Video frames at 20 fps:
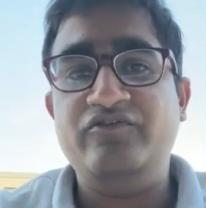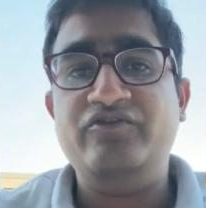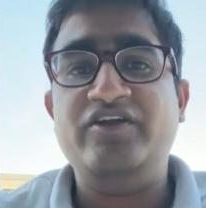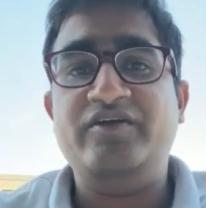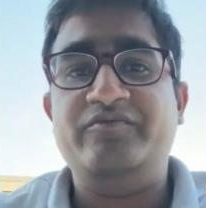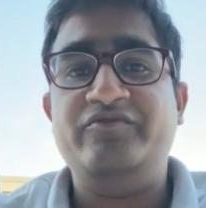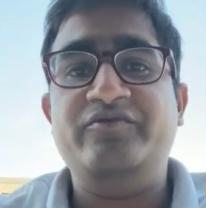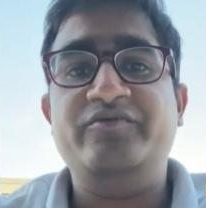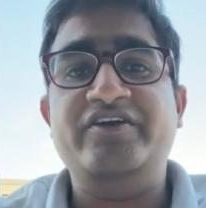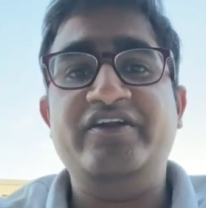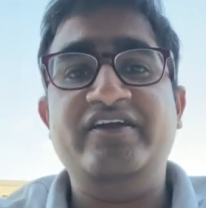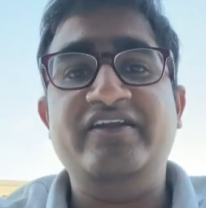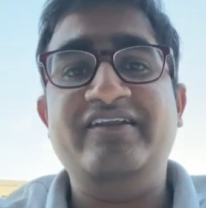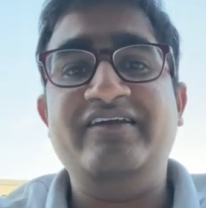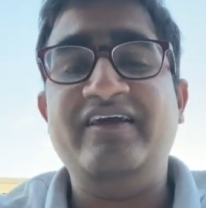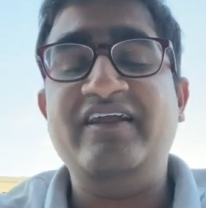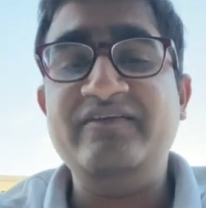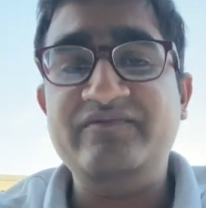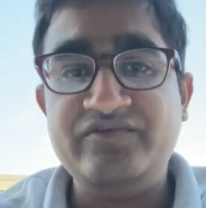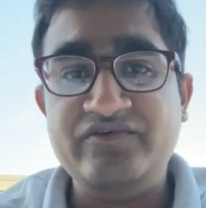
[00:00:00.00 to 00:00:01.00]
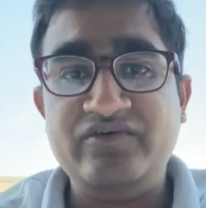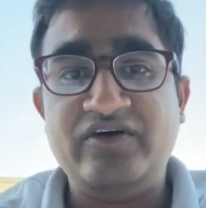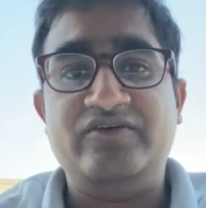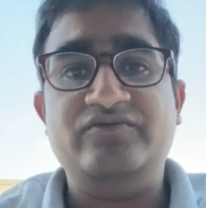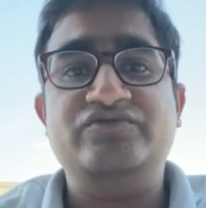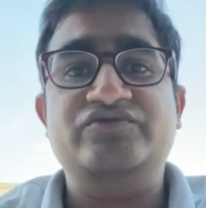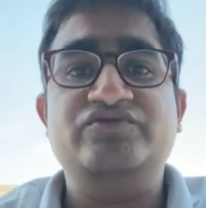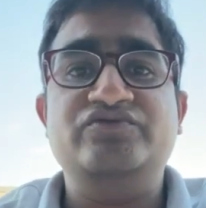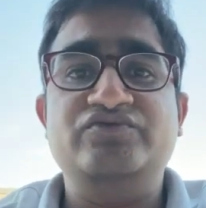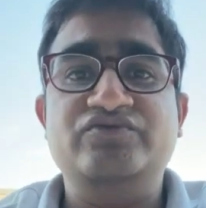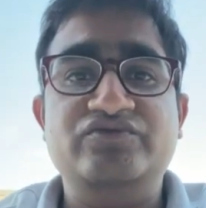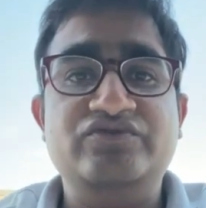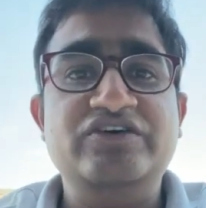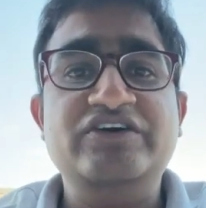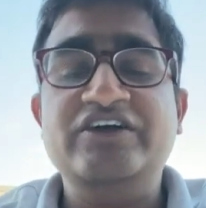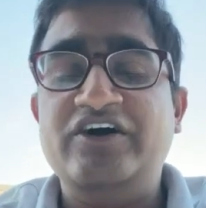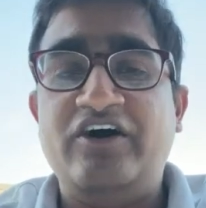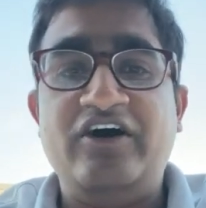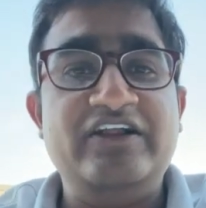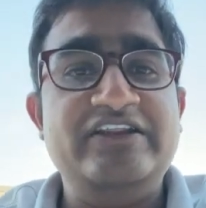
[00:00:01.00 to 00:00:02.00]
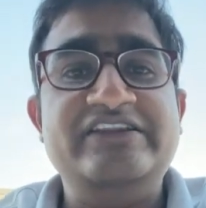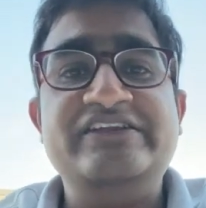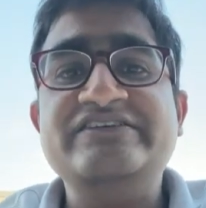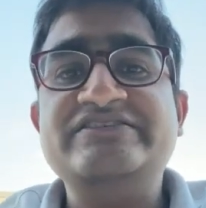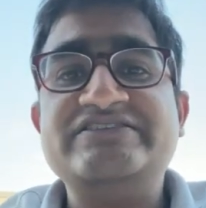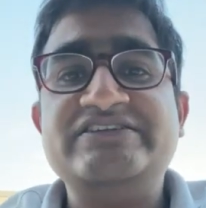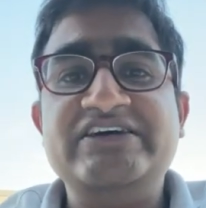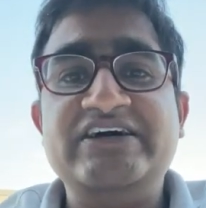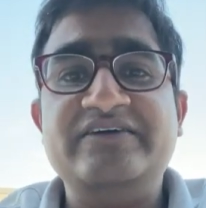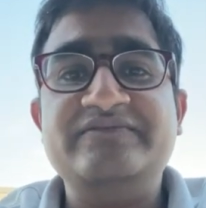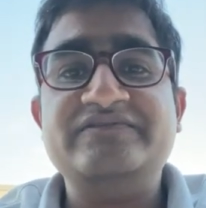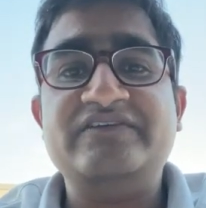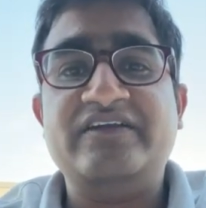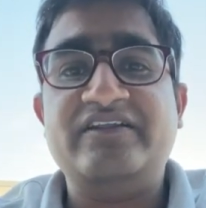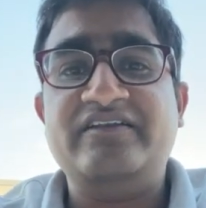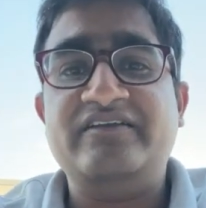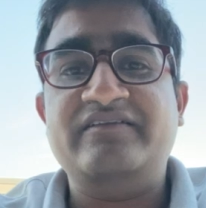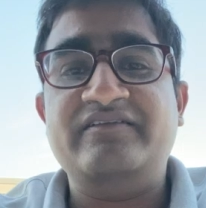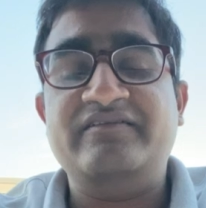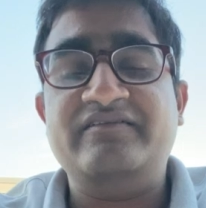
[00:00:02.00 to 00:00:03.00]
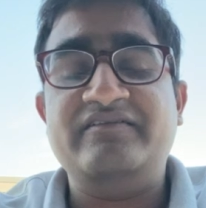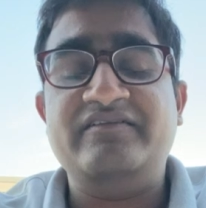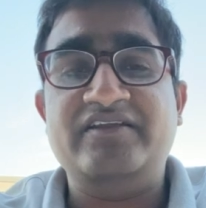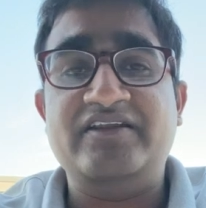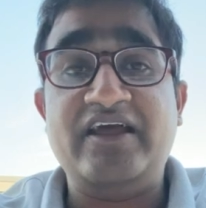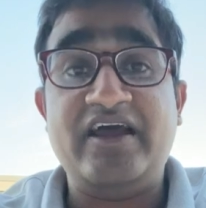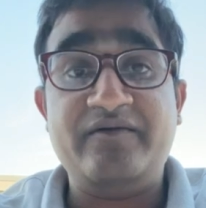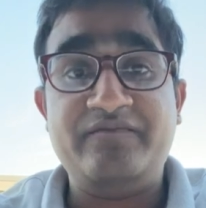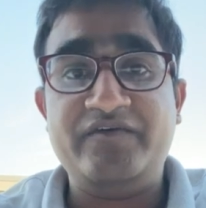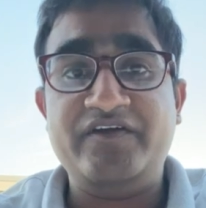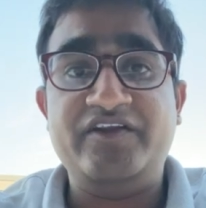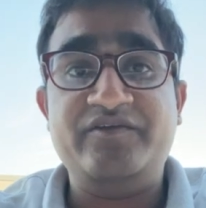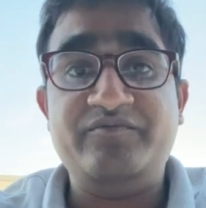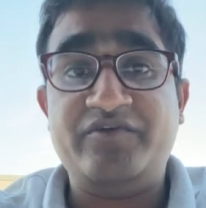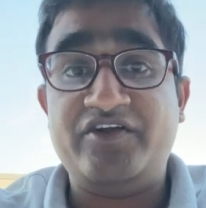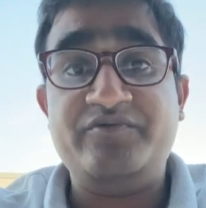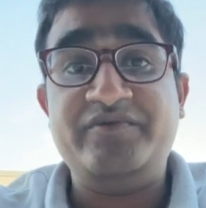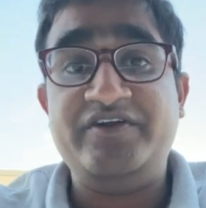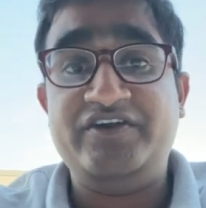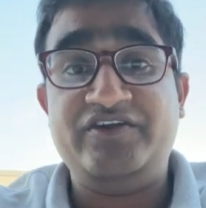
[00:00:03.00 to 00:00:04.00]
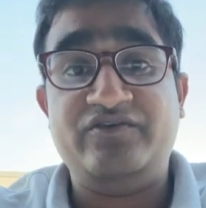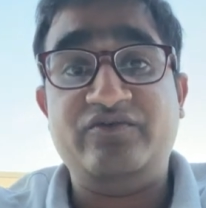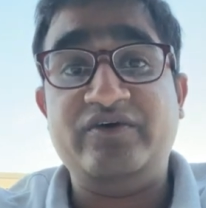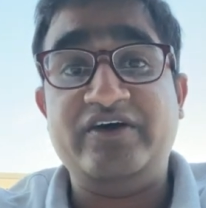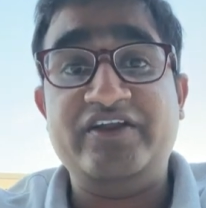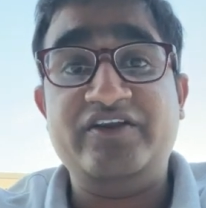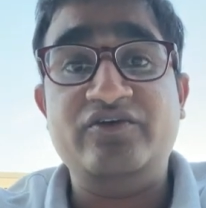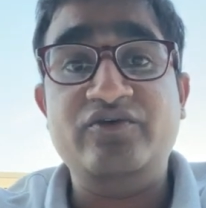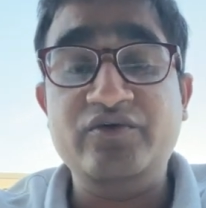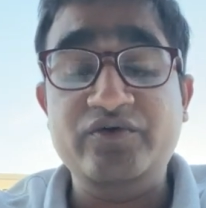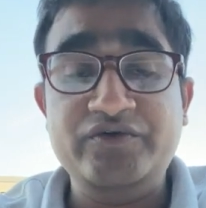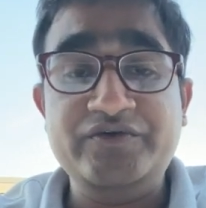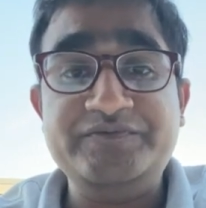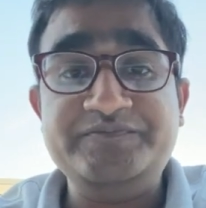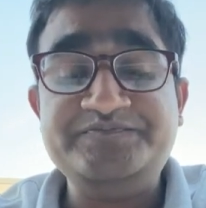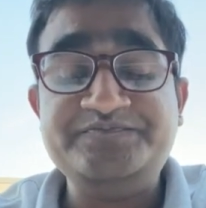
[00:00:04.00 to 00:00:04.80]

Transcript: Everybody will help you how to do all these stuff, and the lab environment quite good.